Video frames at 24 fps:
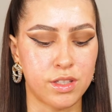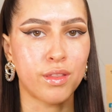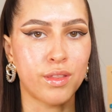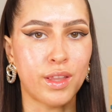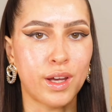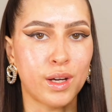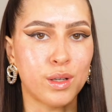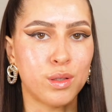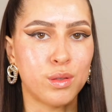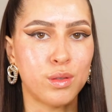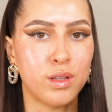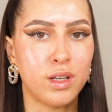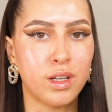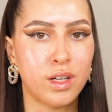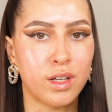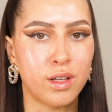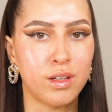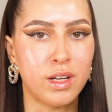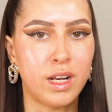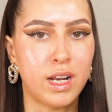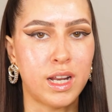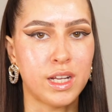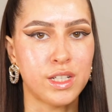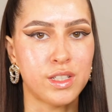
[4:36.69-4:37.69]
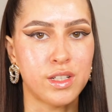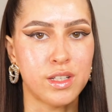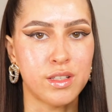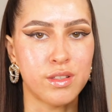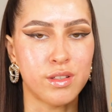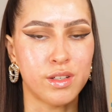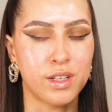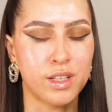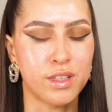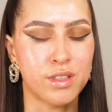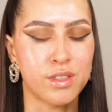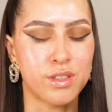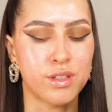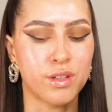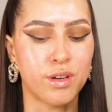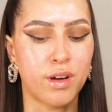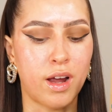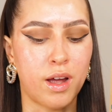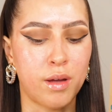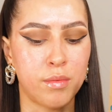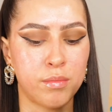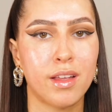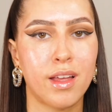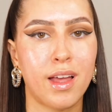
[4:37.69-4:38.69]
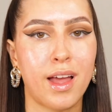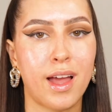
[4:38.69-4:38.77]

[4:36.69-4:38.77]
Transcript: They're called Laguna Lashes on Instagram,